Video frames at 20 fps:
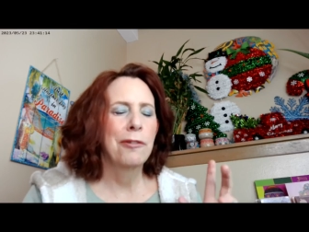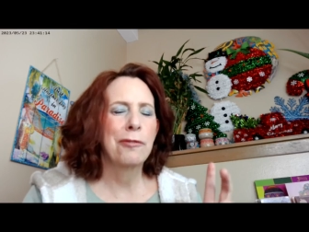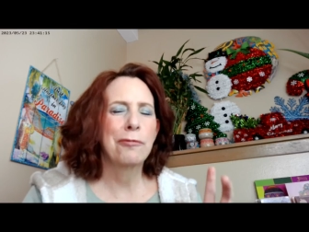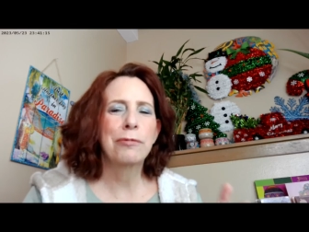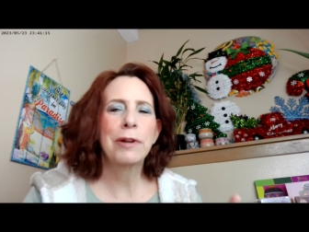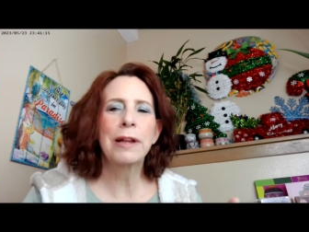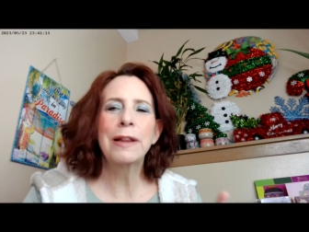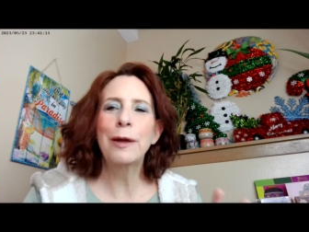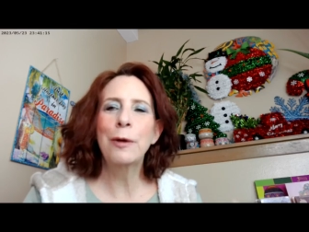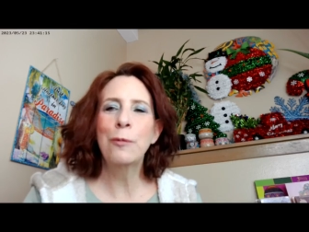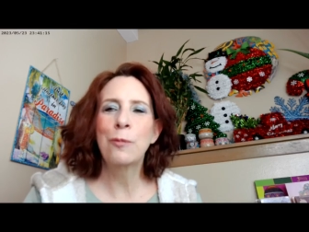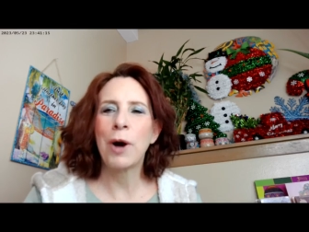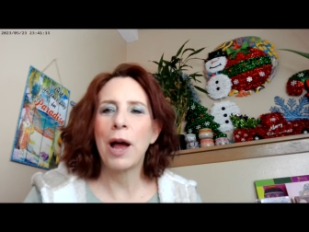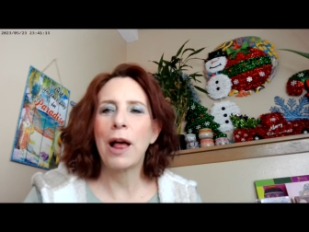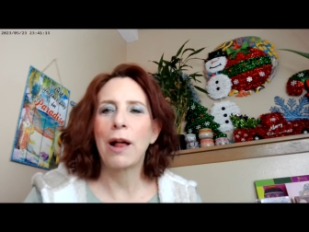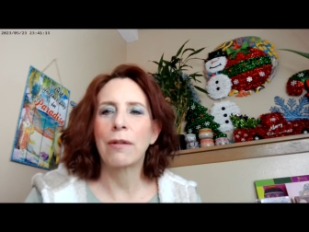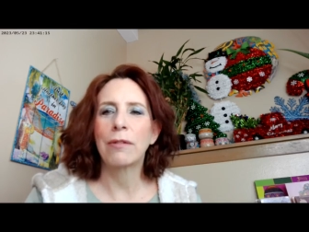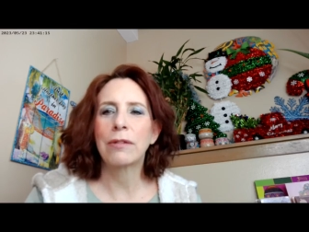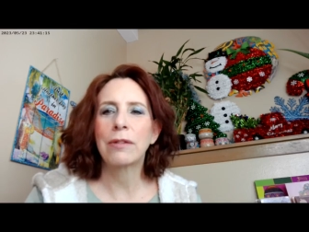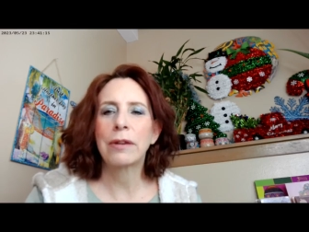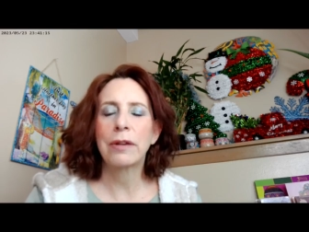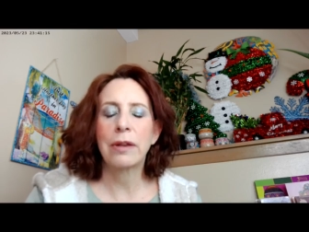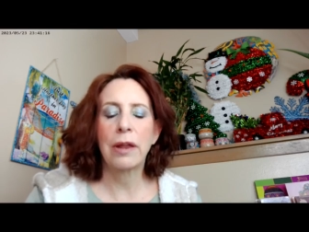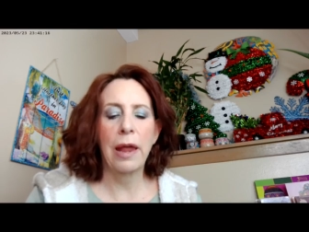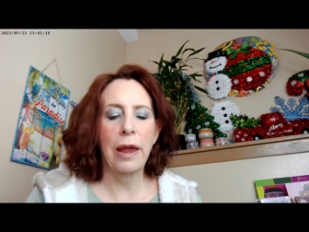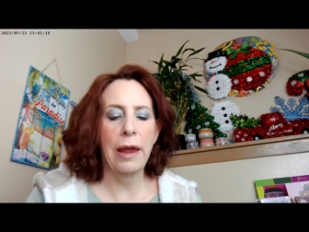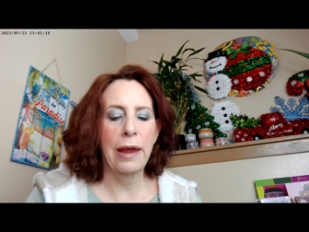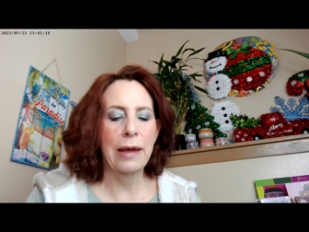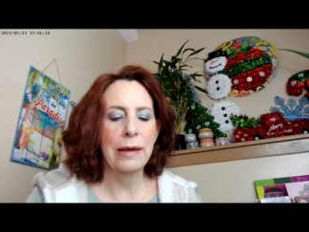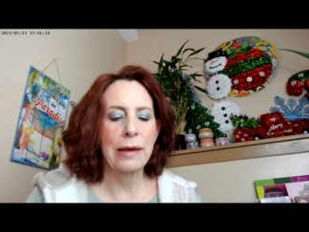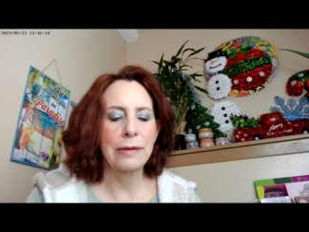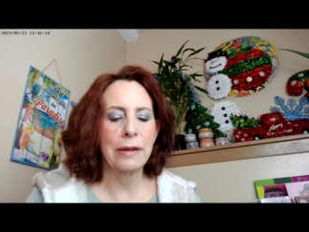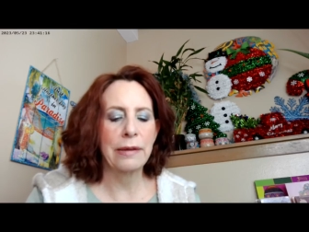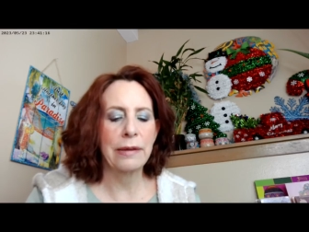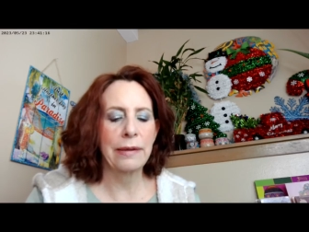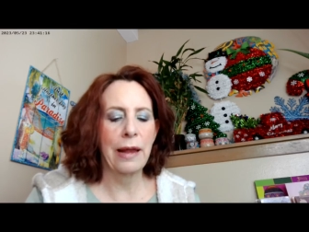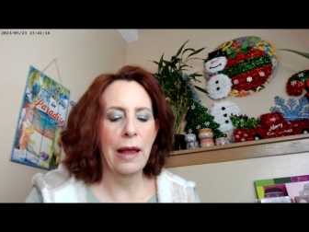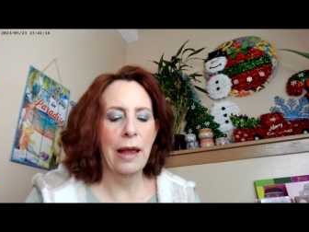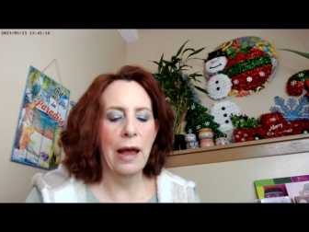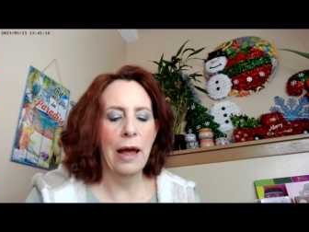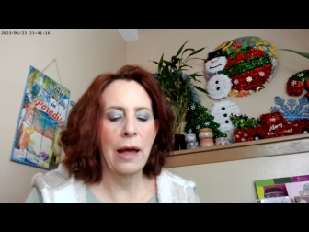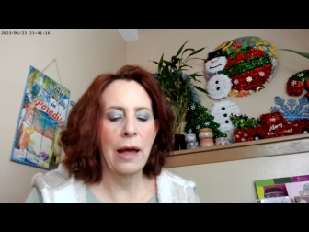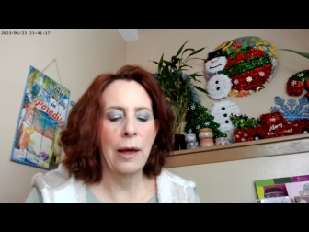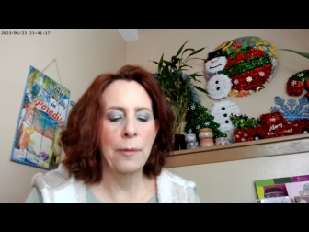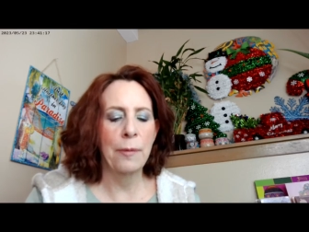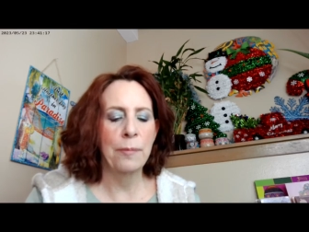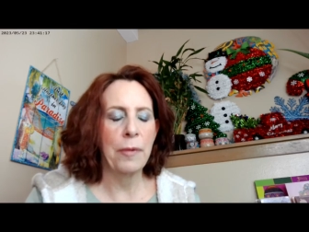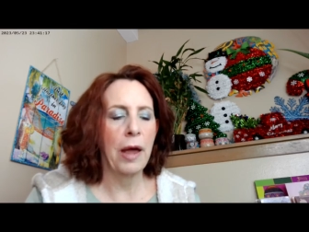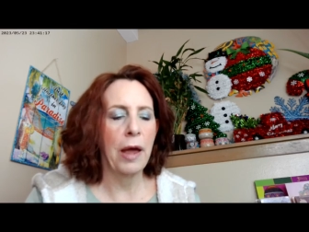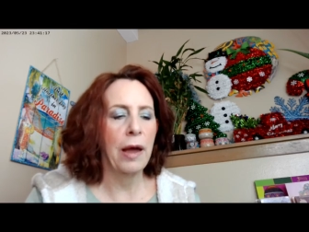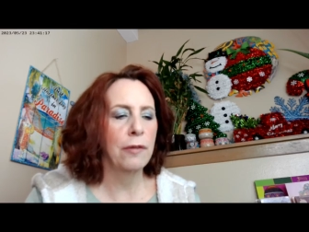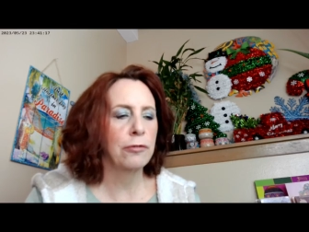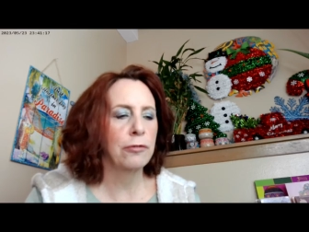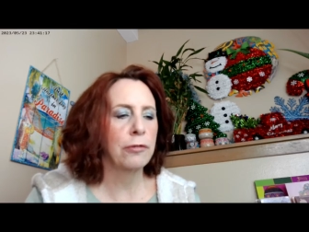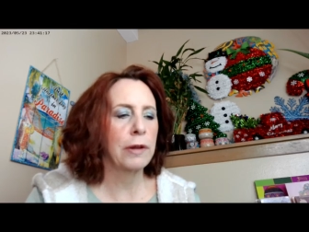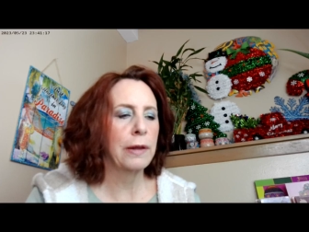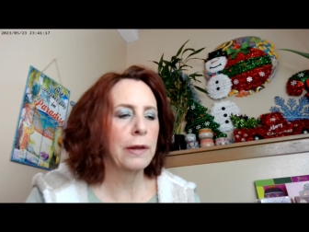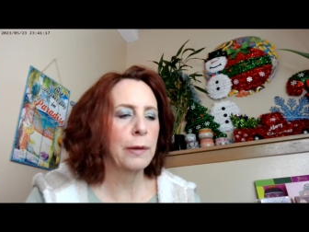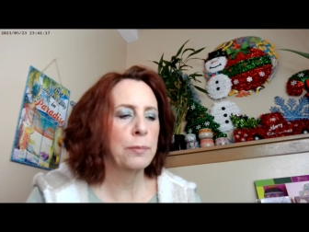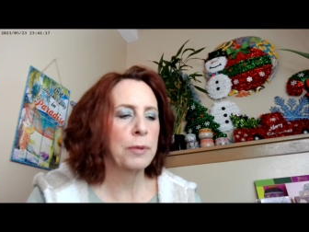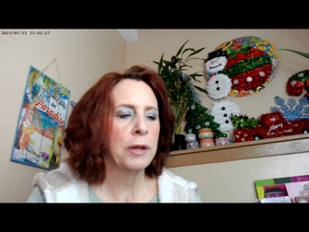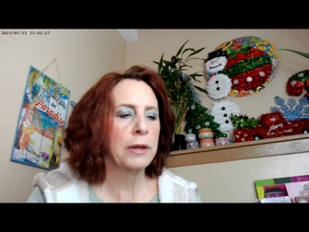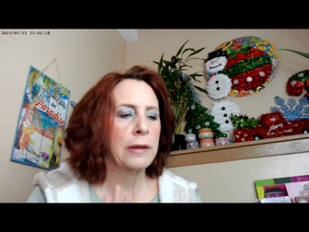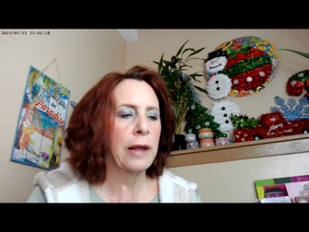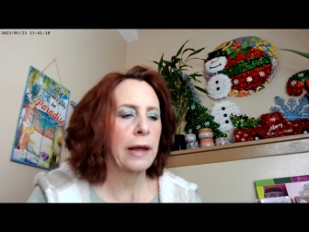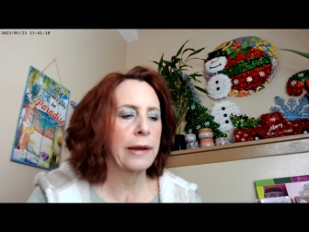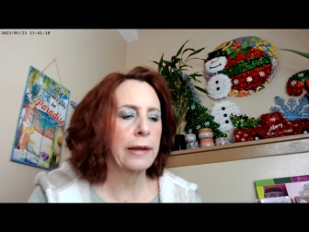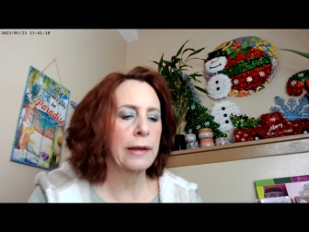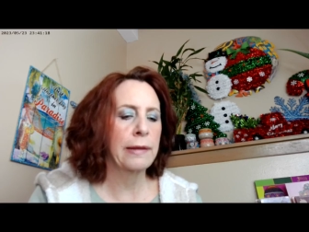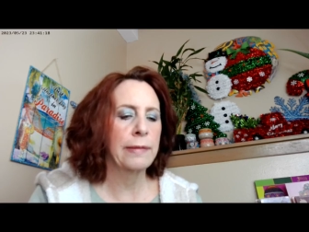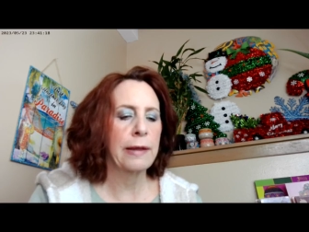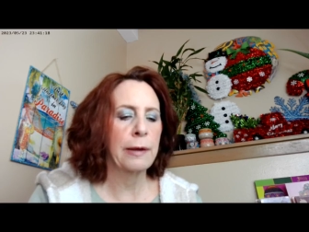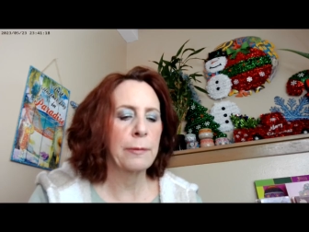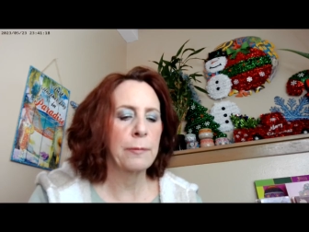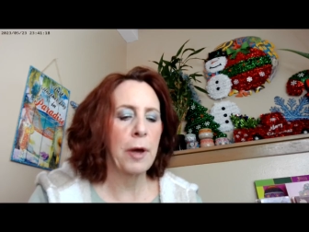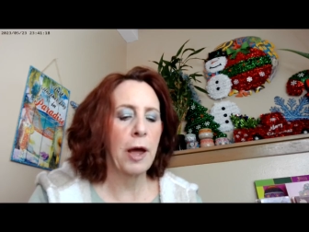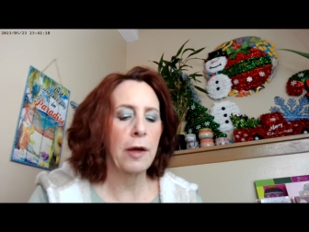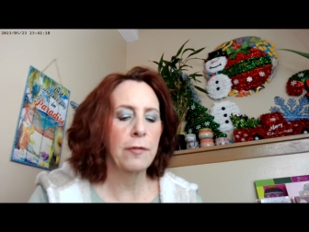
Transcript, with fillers: really well. And um, I've really been liking them.